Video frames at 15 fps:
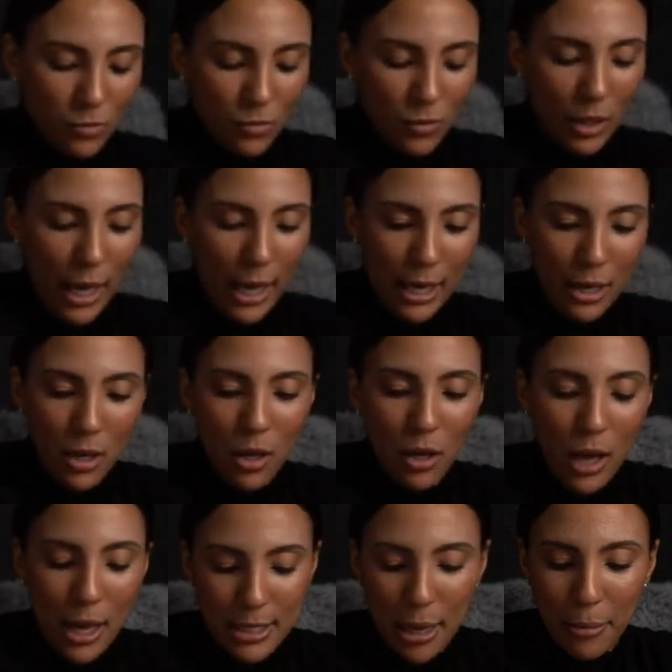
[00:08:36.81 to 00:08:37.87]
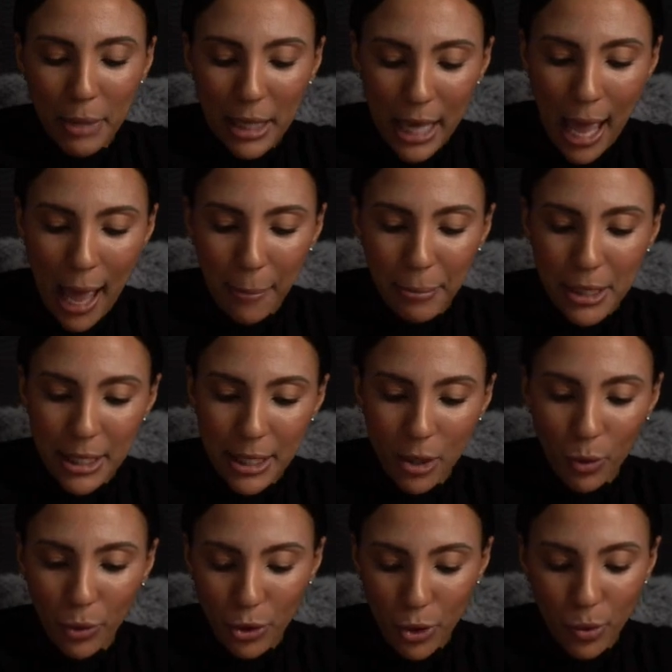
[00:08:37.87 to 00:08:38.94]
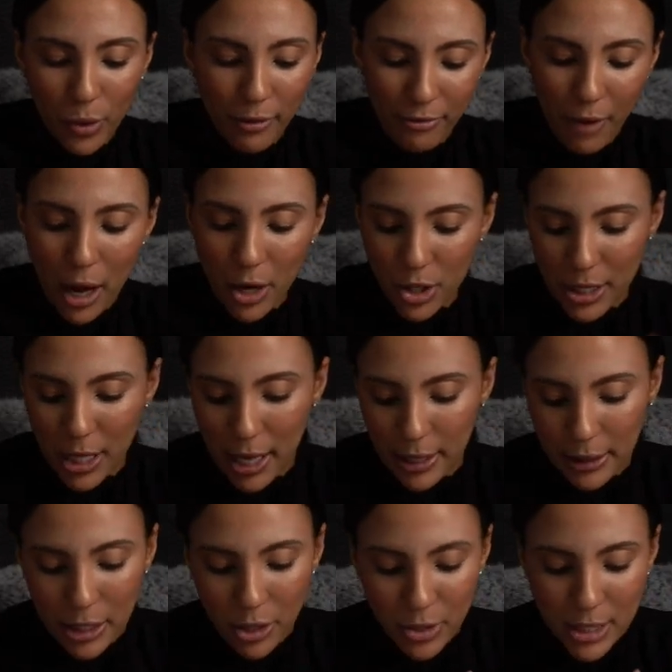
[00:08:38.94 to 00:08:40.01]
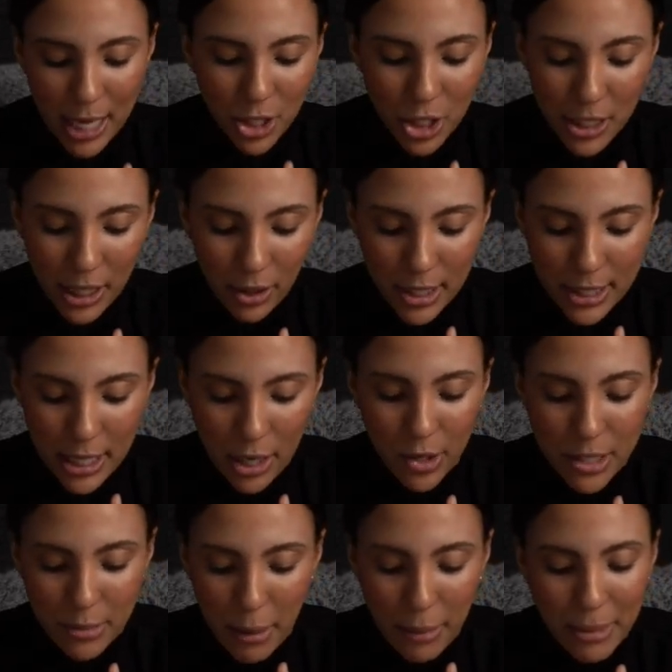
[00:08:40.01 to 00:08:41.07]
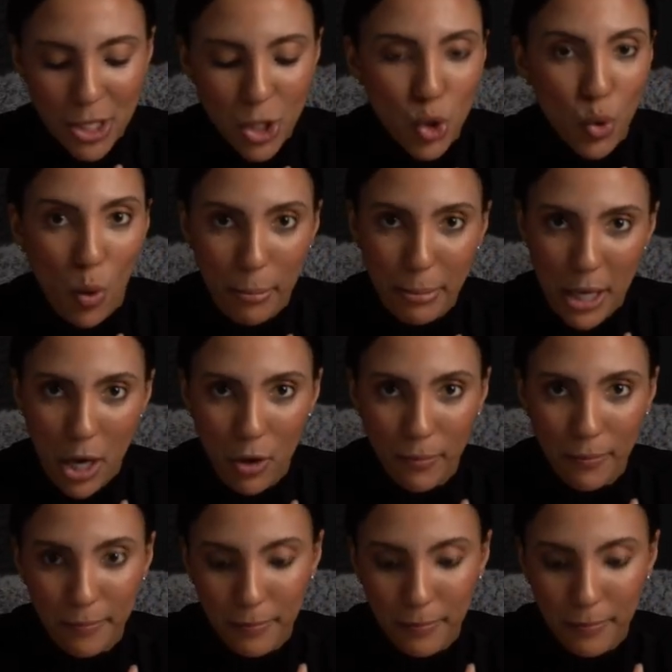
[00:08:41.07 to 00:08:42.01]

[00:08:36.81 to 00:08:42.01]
Okay, something happened here with you in a fire sign, Leo, Sagittarius, Aries, maybe a Scorpio.